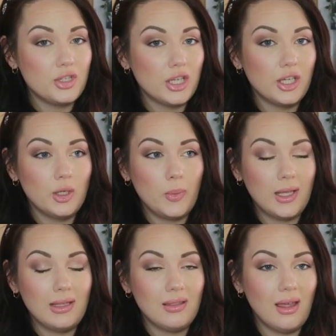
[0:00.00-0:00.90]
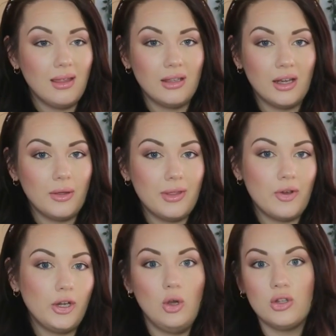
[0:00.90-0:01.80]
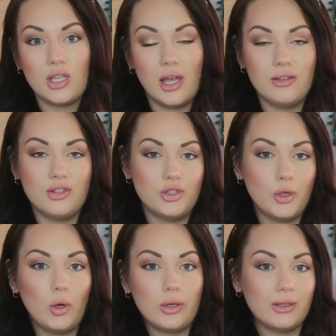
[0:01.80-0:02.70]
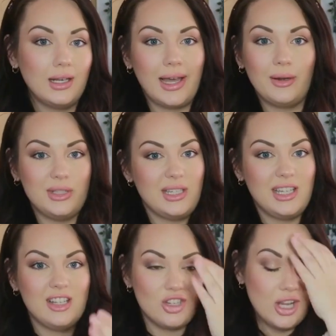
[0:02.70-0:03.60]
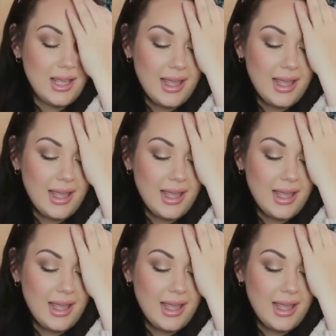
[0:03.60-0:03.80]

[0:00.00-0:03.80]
It could be that, you know, they've only got certain stock allowed in each.